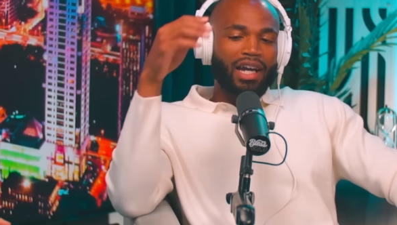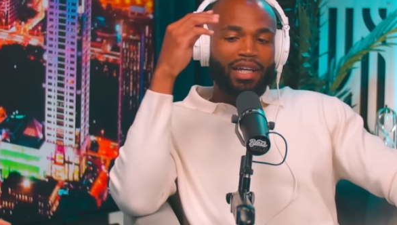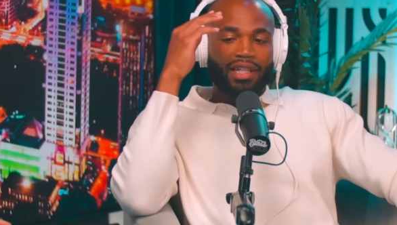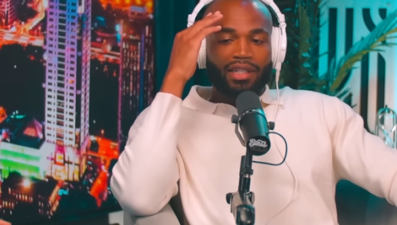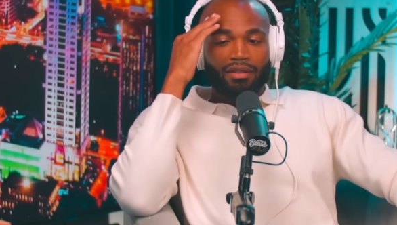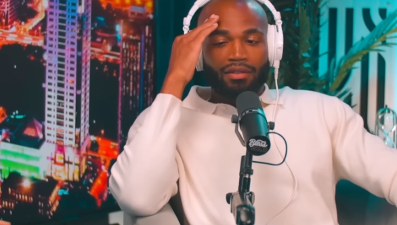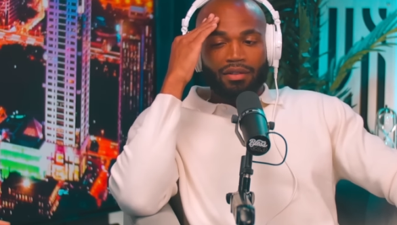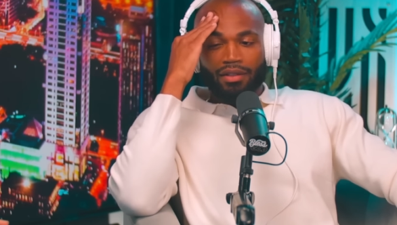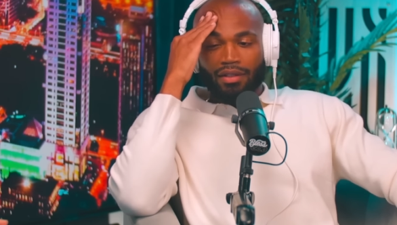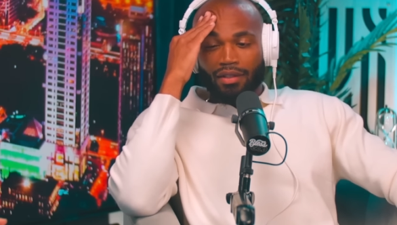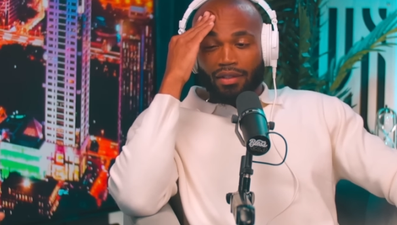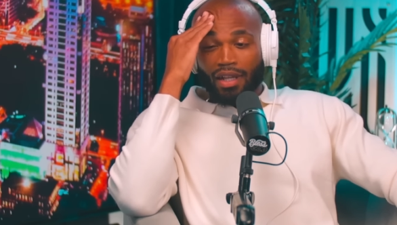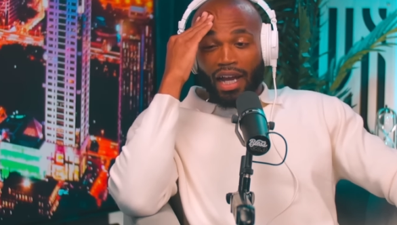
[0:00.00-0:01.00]
I
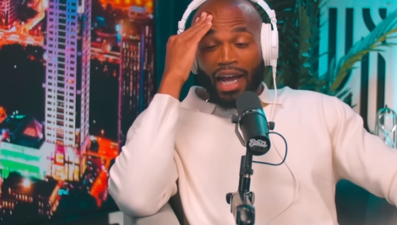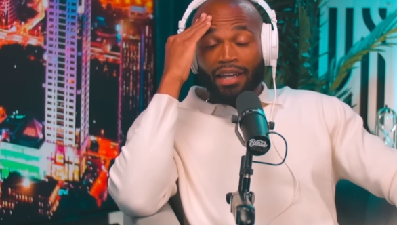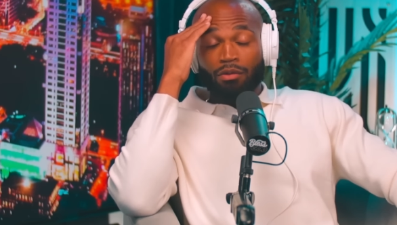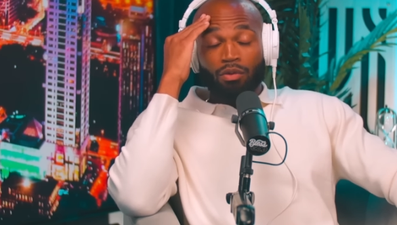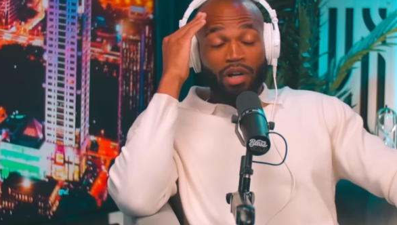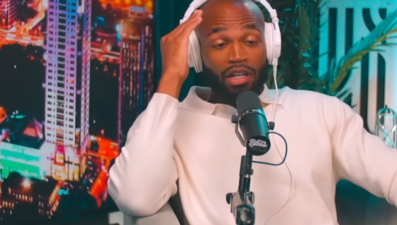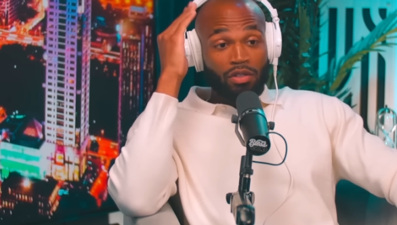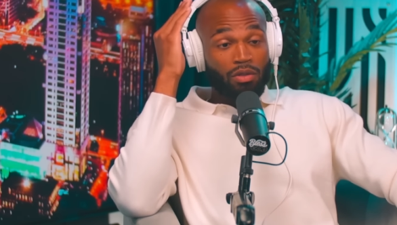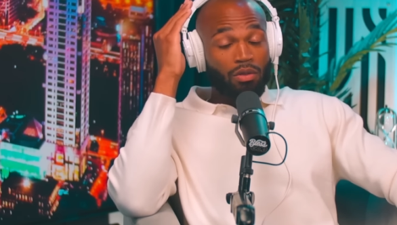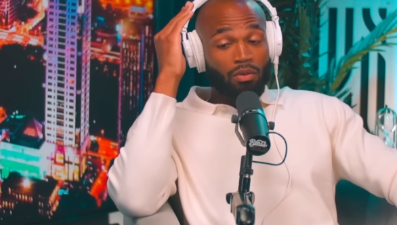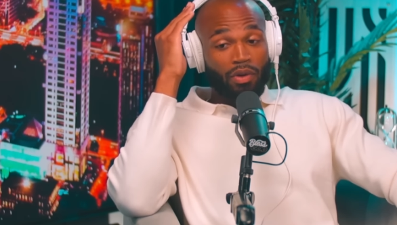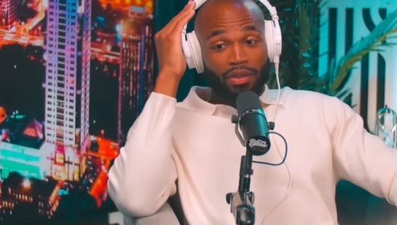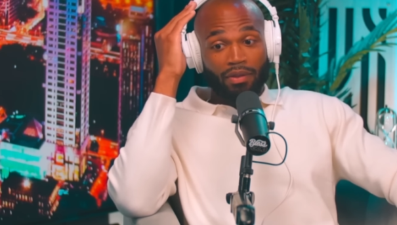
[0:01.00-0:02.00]
I
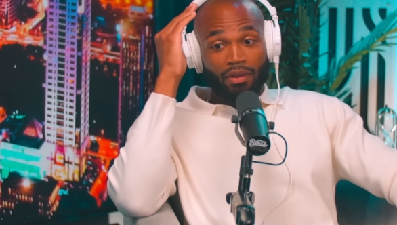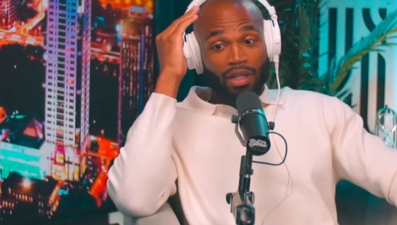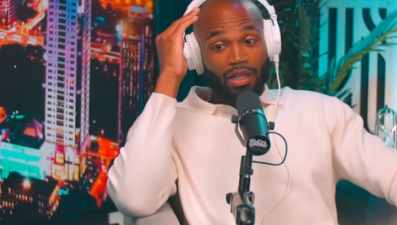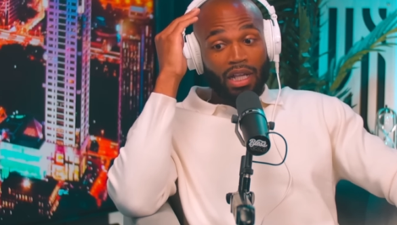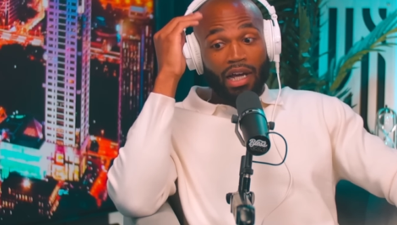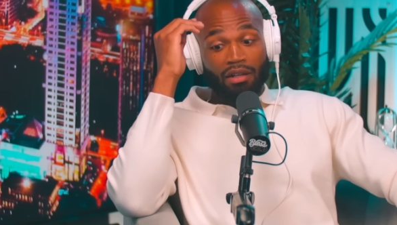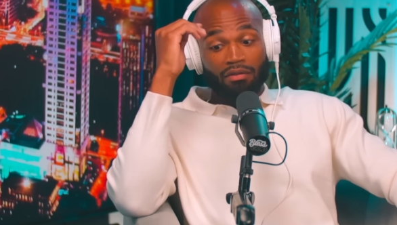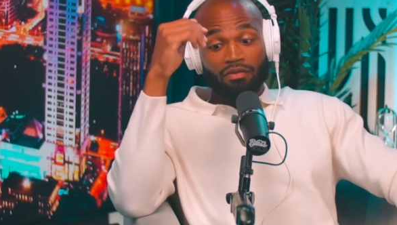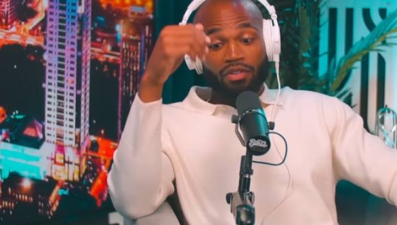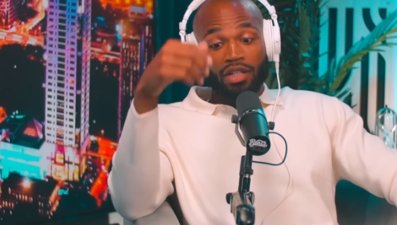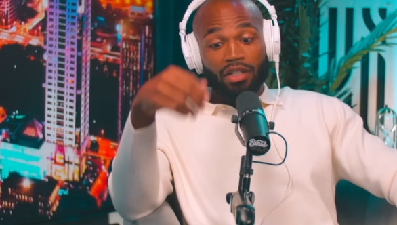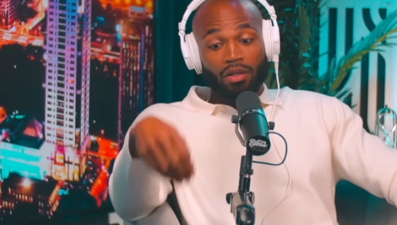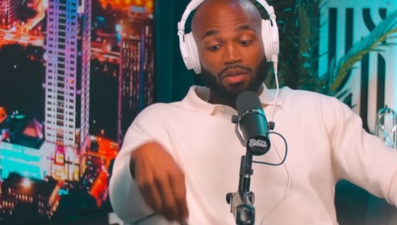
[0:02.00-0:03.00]
wrestle with a lot of
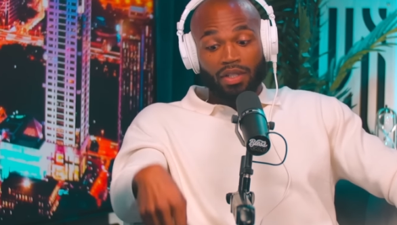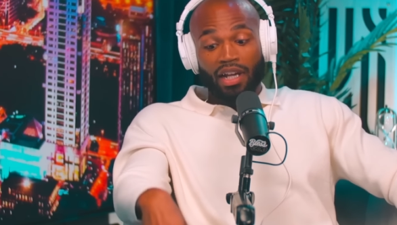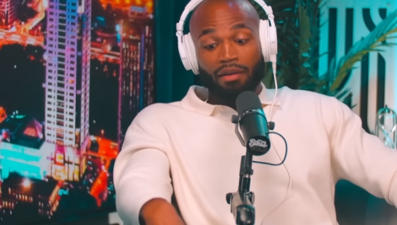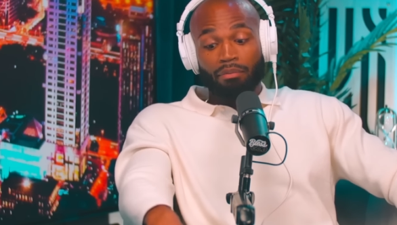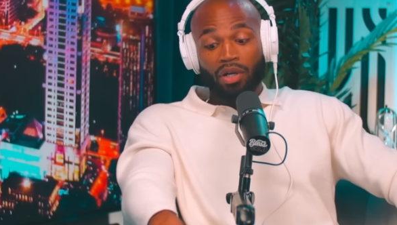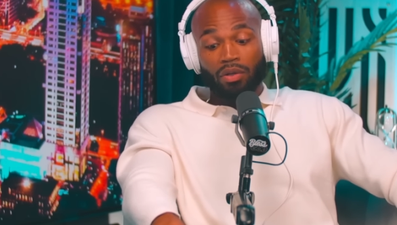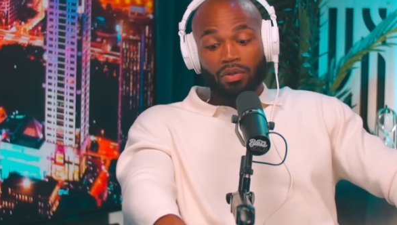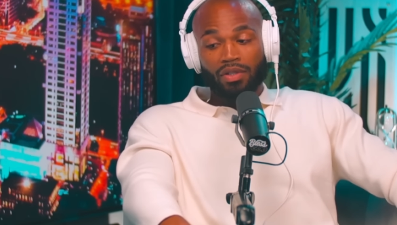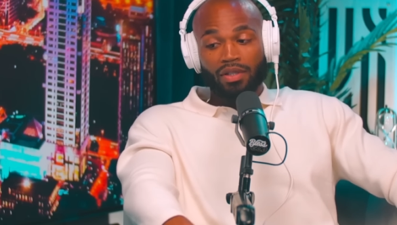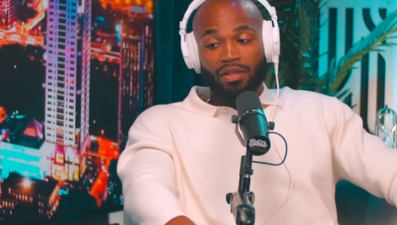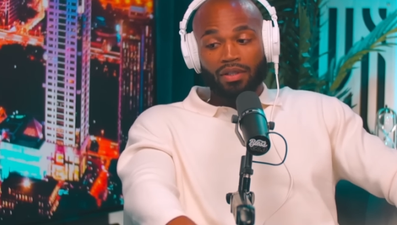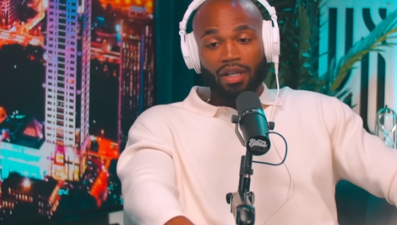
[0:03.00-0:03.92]
videos that I post.